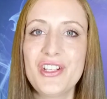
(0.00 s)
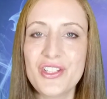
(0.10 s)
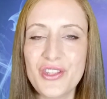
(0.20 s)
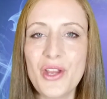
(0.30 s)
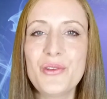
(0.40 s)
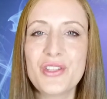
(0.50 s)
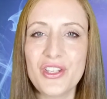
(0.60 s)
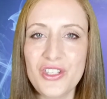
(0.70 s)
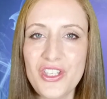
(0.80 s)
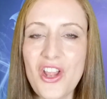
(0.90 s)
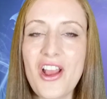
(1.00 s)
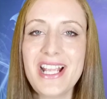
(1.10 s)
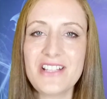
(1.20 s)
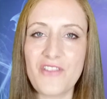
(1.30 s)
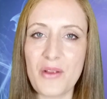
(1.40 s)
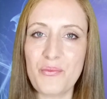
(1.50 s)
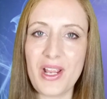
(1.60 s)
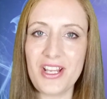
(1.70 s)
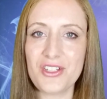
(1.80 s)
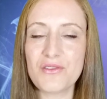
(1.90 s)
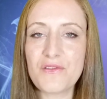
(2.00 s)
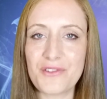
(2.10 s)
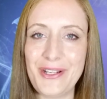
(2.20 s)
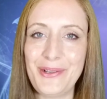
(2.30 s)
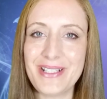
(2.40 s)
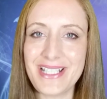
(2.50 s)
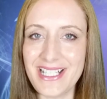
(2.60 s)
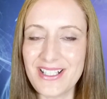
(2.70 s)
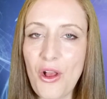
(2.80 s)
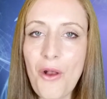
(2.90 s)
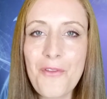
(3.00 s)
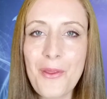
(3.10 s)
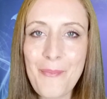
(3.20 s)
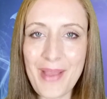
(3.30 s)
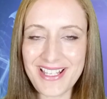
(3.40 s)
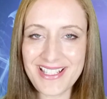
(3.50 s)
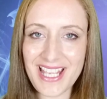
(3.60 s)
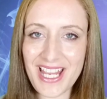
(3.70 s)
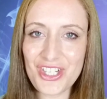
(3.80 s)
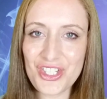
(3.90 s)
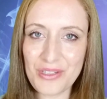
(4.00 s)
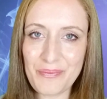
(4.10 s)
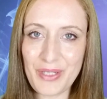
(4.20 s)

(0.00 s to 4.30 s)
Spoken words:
to those nice vibrational frequencies of the meditation